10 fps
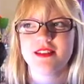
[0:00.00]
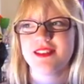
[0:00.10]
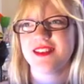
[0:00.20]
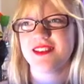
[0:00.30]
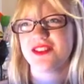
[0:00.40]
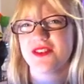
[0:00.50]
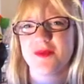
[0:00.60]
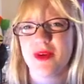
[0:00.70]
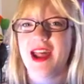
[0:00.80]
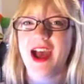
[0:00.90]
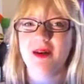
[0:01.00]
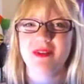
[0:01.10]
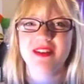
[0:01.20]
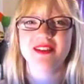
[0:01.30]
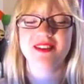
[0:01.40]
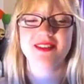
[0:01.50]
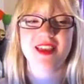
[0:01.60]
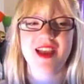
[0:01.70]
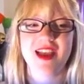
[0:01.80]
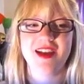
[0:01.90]
it's just what happens,
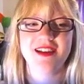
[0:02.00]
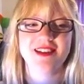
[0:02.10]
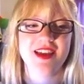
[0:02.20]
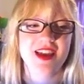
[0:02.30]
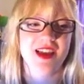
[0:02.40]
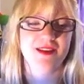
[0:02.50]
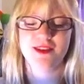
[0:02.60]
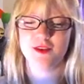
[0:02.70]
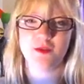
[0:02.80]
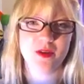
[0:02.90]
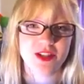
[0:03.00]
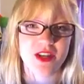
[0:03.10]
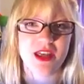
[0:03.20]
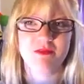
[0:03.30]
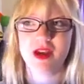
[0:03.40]
and it's unfortunate,